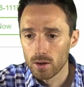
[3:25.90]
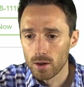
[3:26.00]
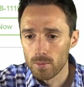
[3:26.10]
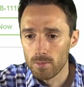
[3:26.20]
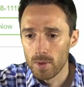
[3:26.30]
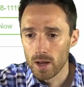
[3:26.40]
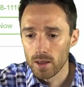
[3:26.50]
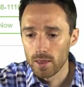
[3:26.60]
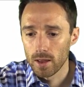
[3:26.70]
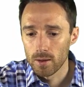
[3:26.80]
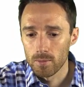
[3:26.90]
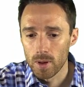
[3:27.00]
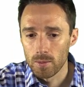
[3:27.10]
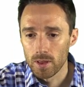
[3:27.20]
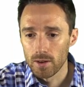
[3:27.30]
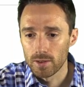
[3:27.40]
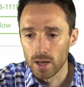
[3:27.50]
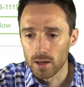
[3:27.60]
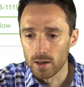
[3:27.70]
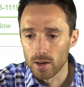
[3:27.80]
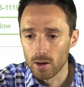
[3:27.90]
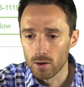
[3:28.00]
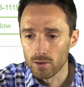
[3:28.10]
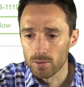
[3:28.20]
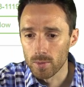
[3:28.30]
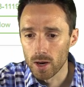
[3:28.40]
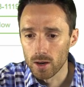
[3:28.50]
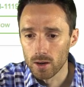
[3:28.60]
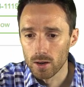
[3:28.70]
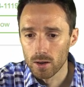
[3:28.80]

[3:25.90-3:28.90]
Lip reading: Maybe they've taken it out of my.